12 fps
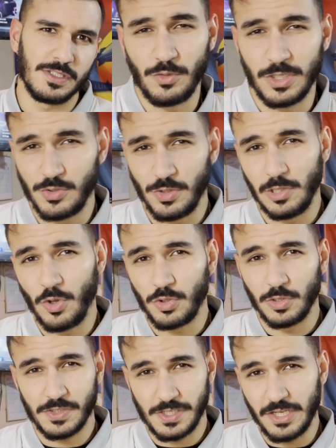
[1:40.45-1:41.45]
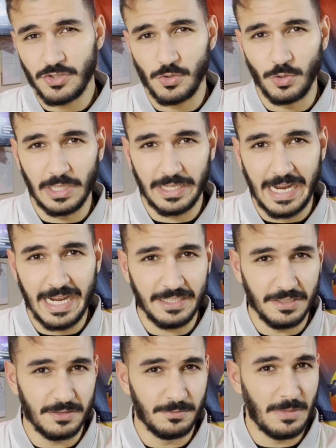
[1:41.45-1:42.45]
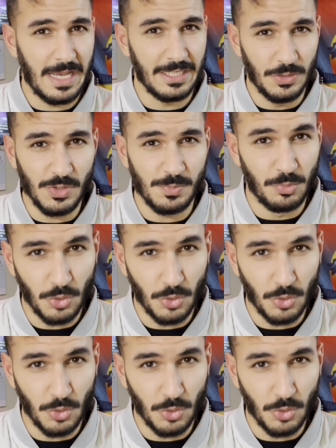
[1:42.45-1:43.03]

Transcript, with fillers: If you went to a local state school like I did, man, it was